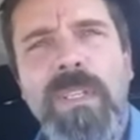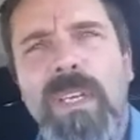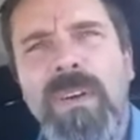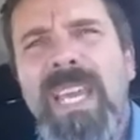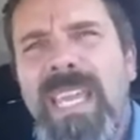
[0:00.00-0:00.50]

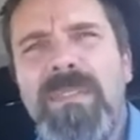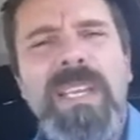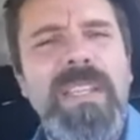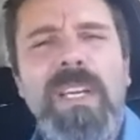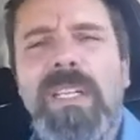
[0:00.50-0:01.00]
you know, even
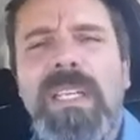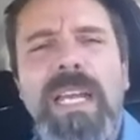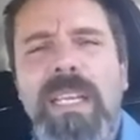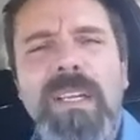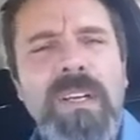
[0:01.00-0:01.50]
in the,
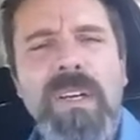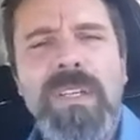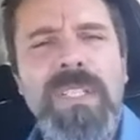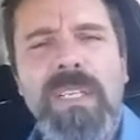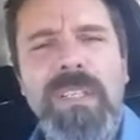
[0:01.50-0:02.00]
I
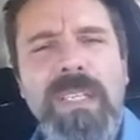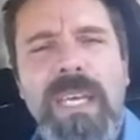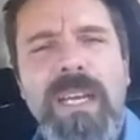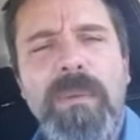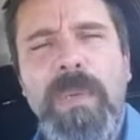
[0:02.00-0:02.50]
encourage you to look
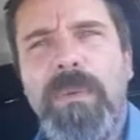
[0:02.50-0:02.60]
that up.